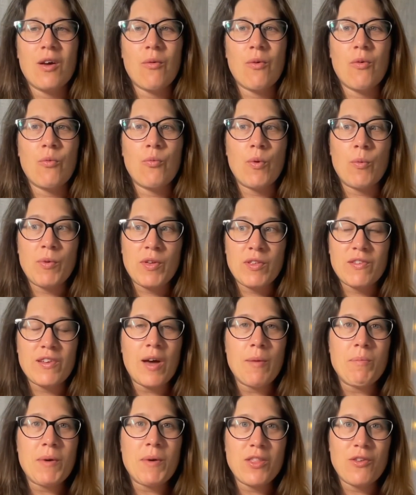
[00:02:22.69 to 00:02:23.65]
When we
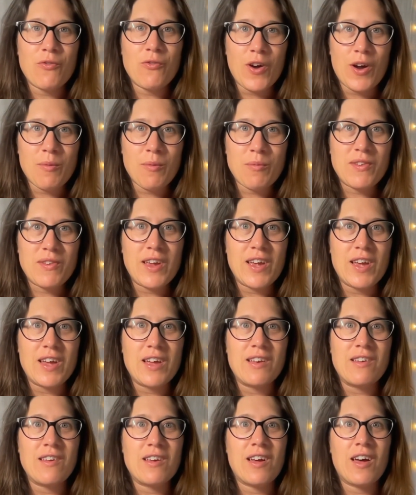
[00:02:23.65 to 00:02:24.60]
stopped by the farm
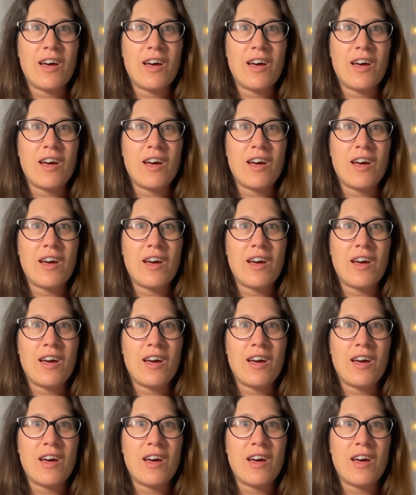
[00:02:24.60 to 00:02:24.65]
stand,